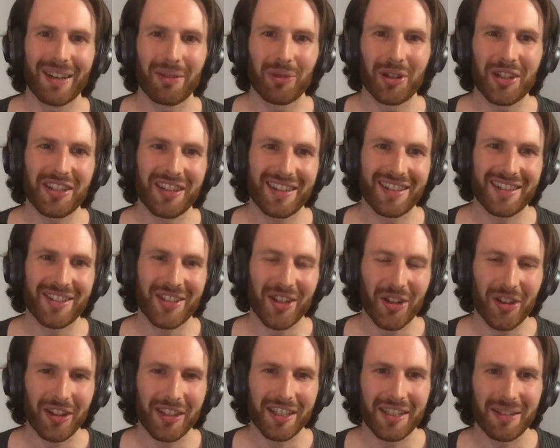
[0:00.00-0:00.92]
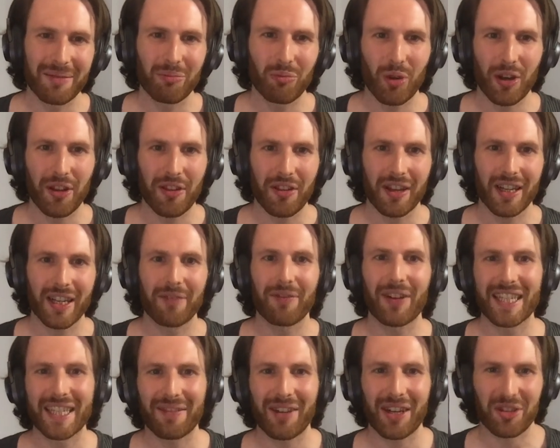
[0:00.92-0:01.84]
which does journalism with an
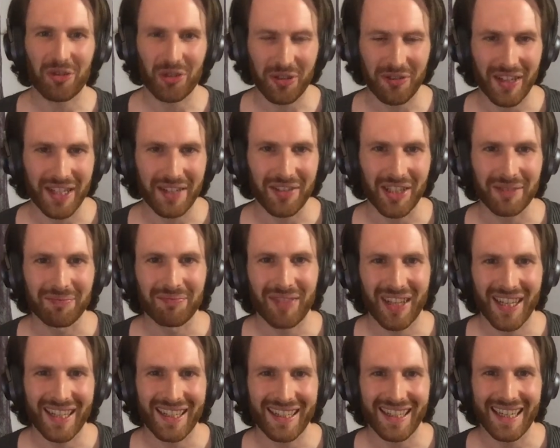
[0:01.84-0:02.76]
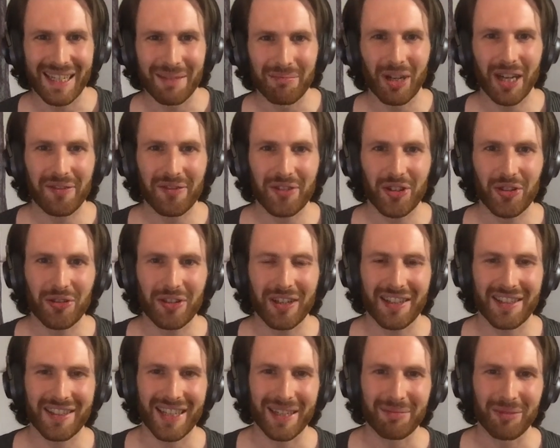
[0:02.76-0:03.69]
effective altruist flavor, and in my view,
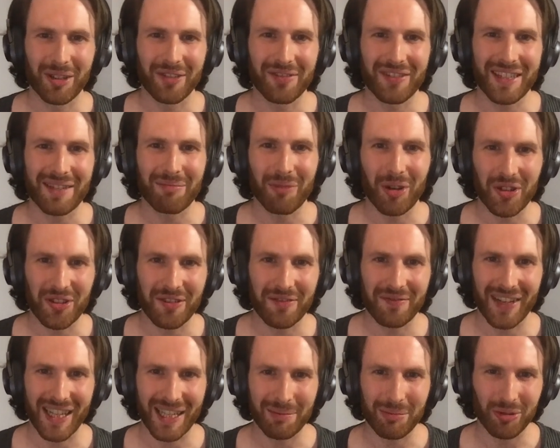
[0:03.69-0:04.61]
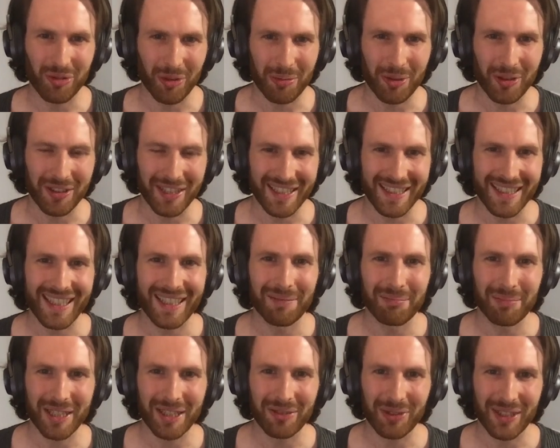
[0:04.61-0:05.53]
is some of the most valuable reporting
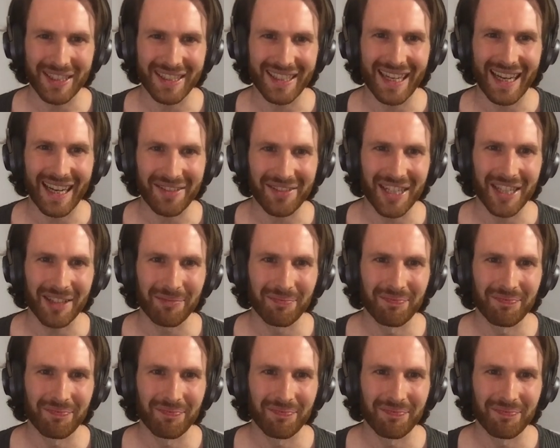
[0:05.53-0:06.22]
being written out there.